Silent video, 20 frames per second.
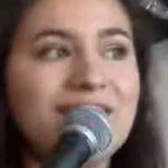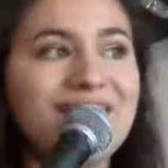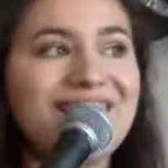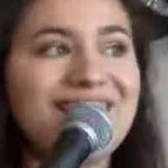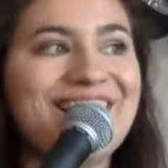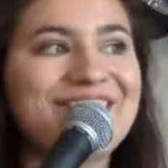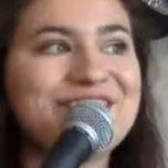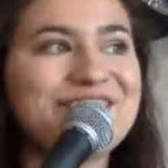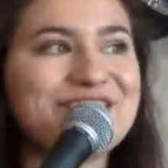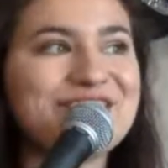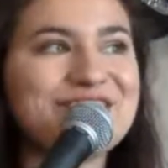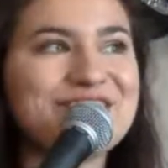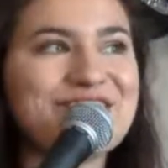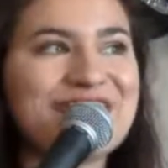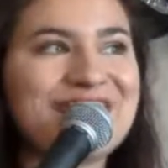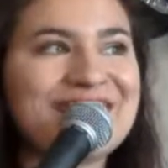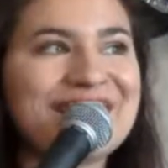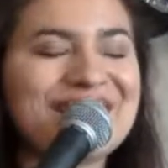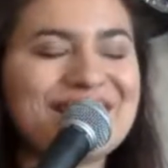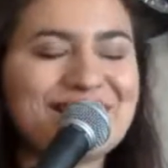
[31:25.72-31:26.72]
How
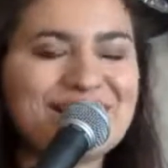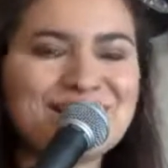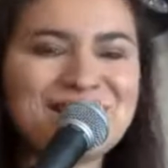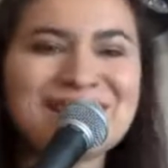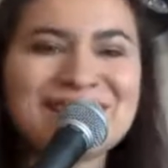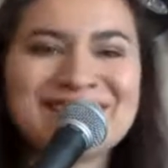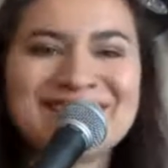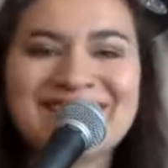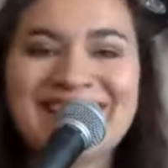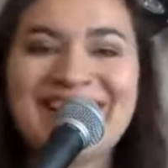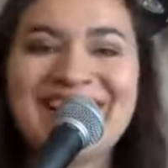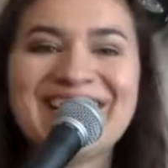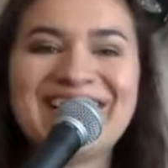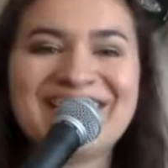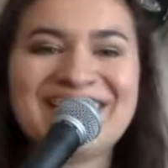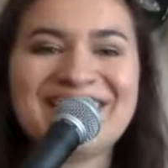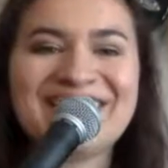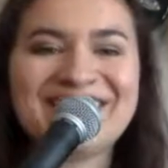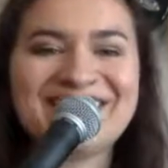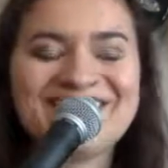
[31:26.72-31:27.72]
frustrating it can be
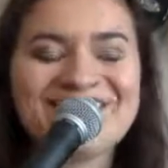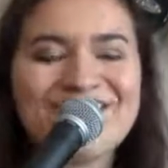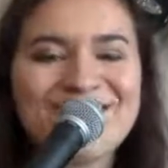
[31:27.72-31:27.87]
dating